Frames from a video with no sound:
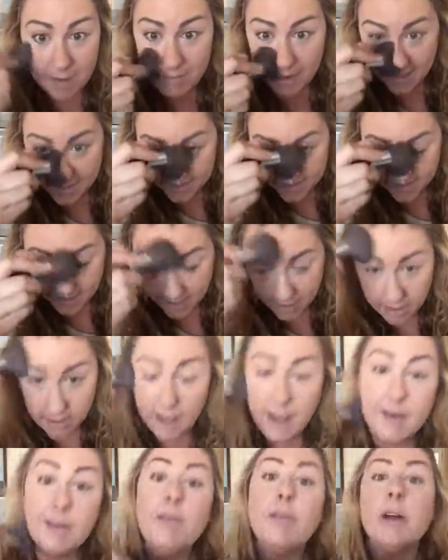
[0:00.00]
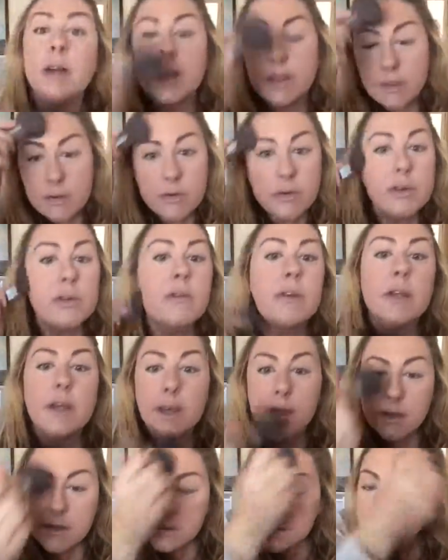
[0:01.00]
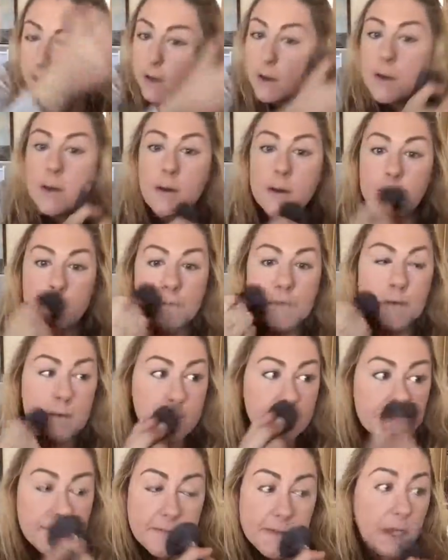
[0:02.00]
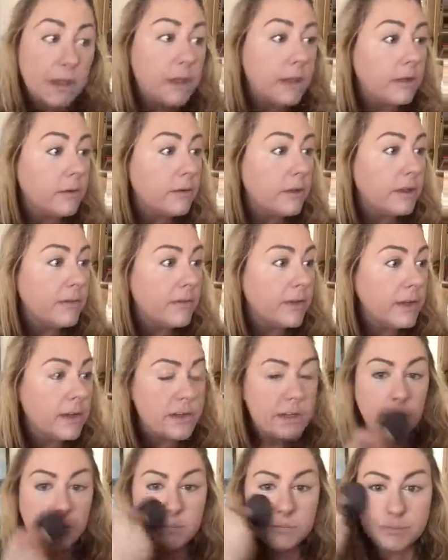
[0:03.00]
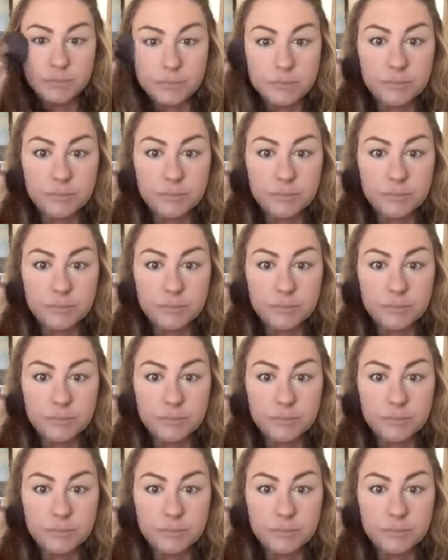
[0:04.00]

my mascara halfway through the video, so I couldn't really finish it.